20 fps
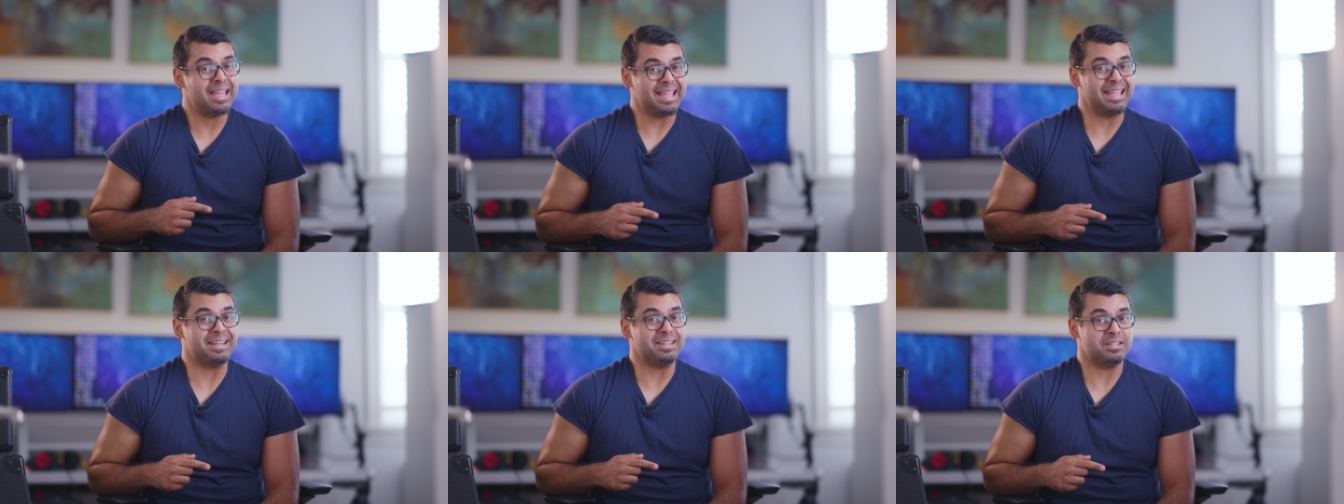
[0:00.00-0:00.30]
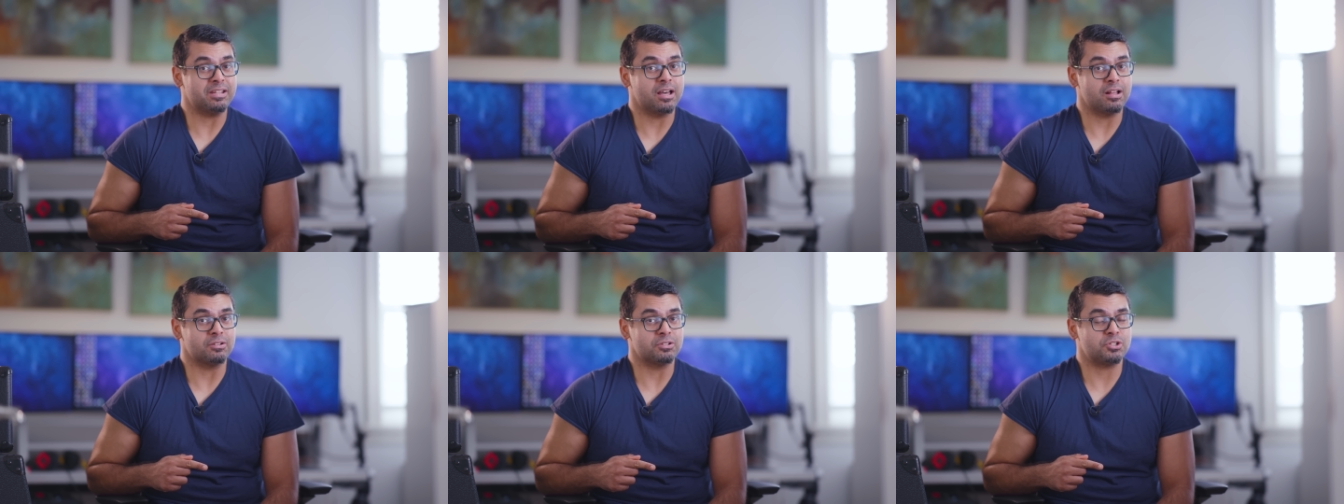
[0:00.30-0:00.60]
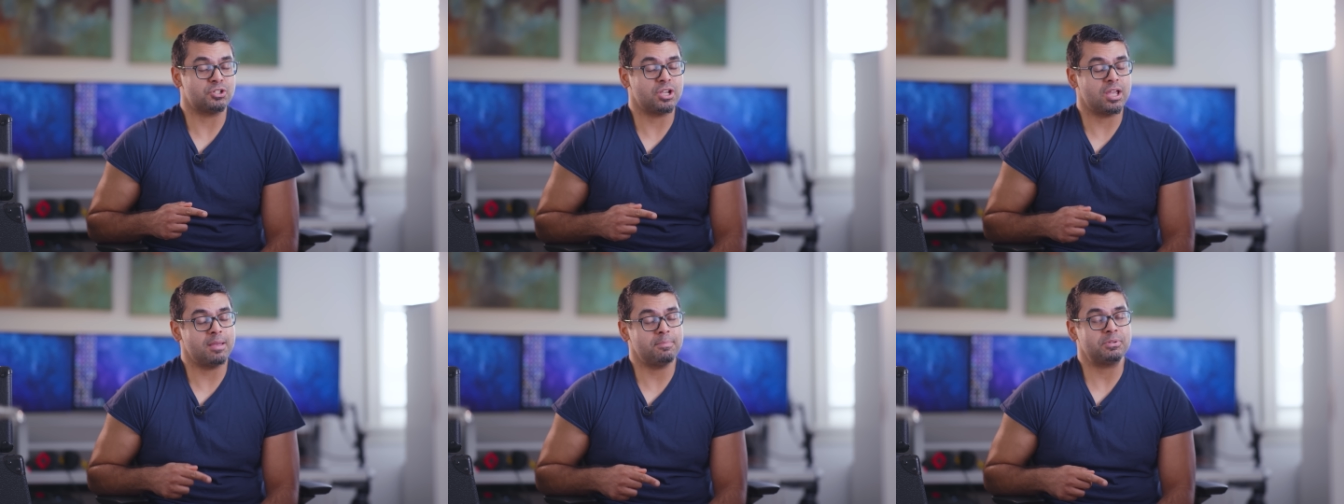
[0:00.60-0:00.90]
Intel
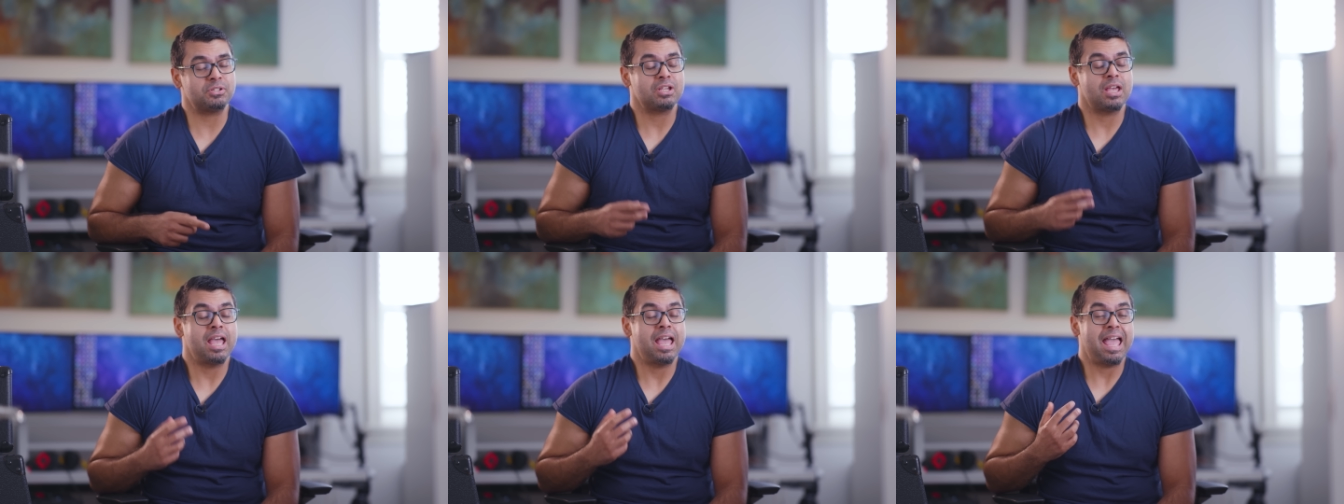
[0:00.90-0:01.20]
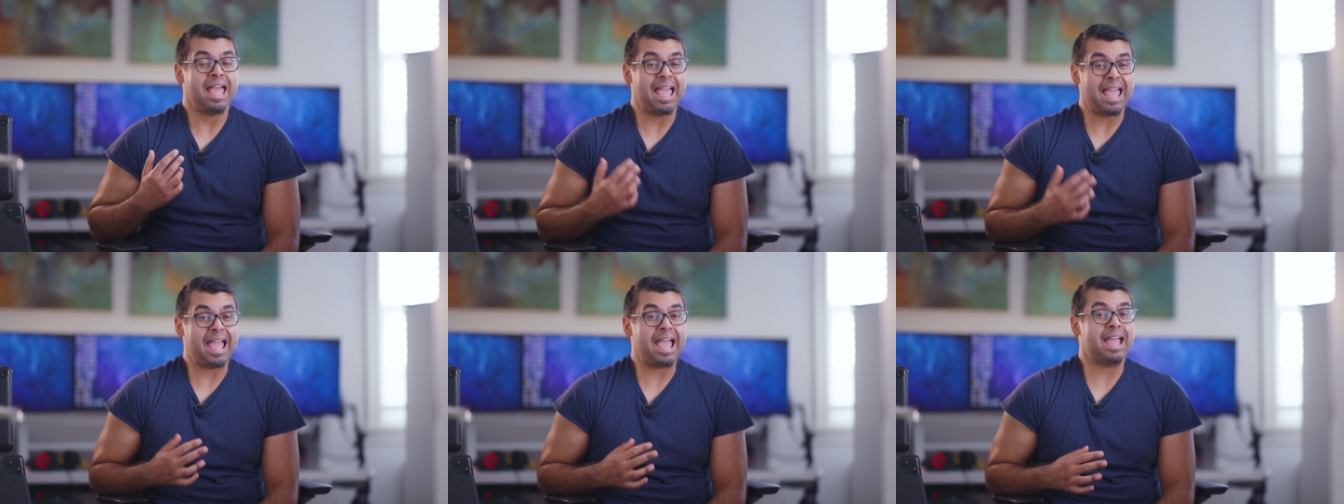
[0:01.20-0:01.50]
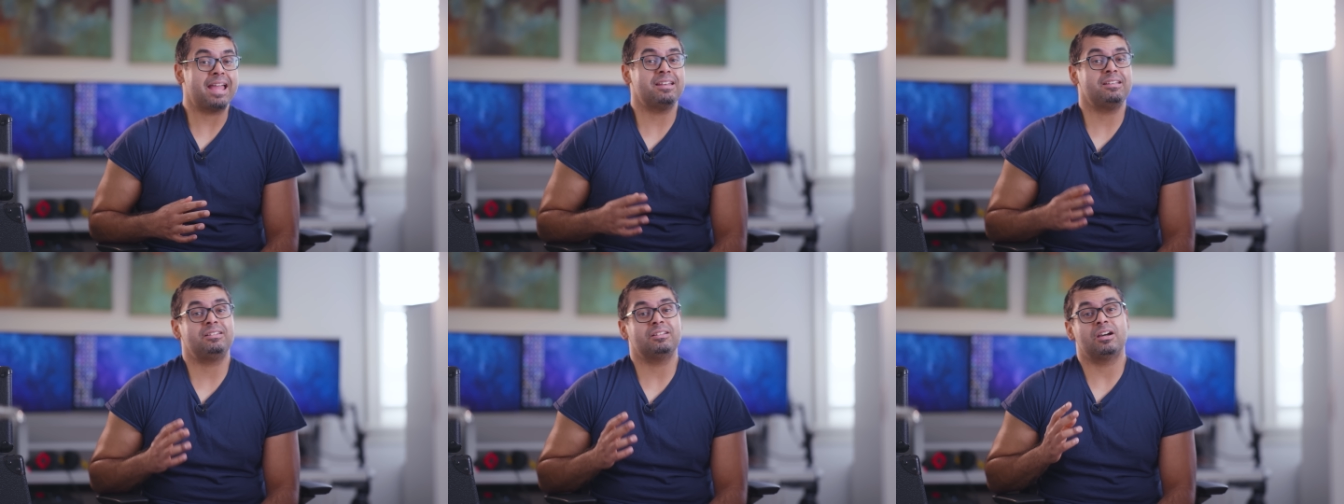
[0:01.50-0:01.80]
chips.
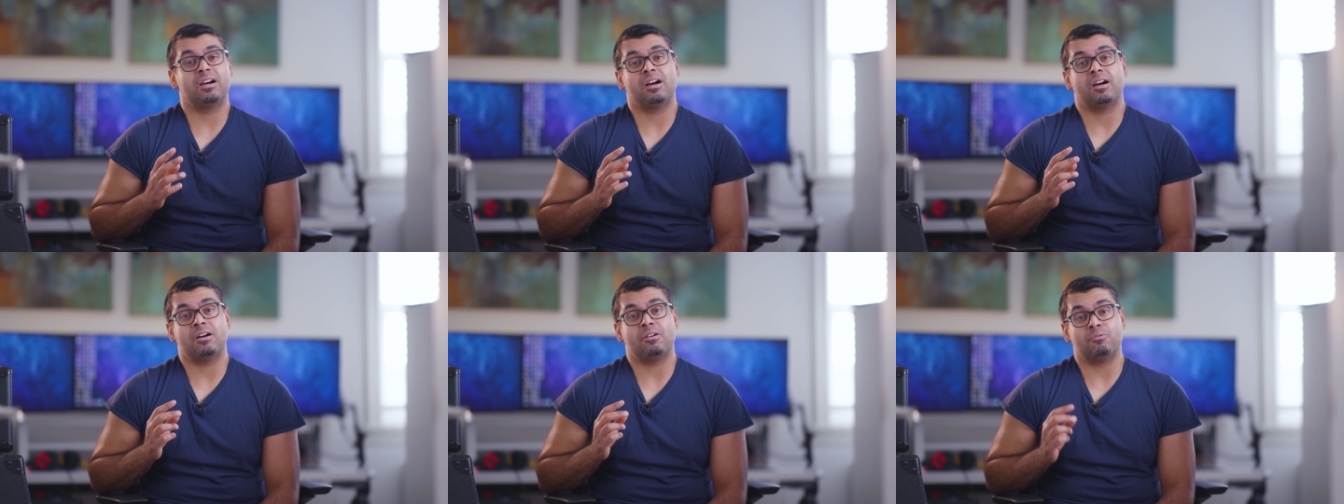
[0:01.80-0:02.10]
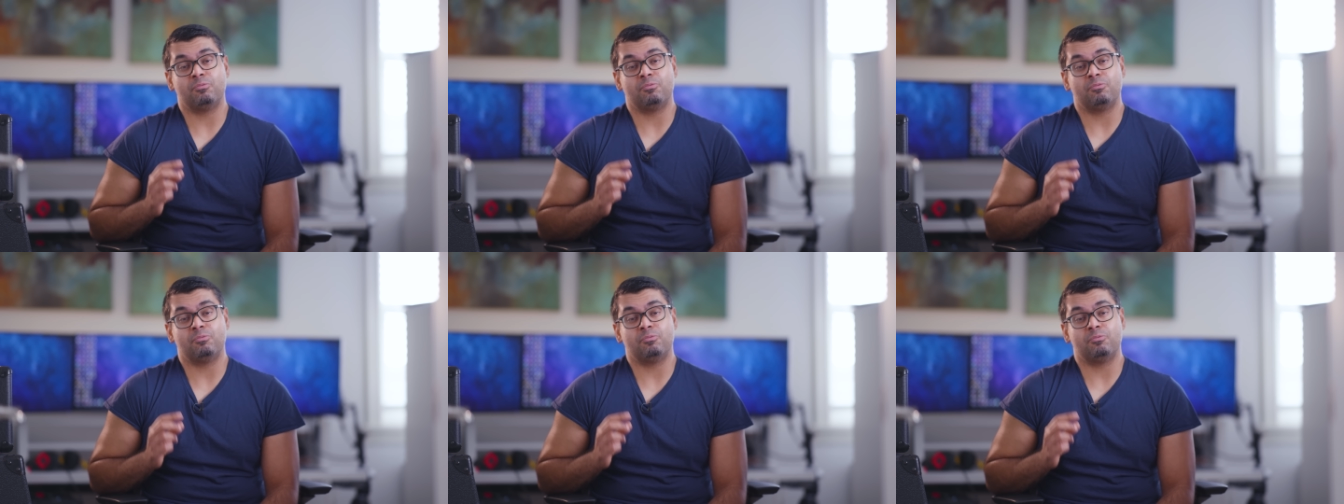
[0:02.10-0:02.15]
And uh,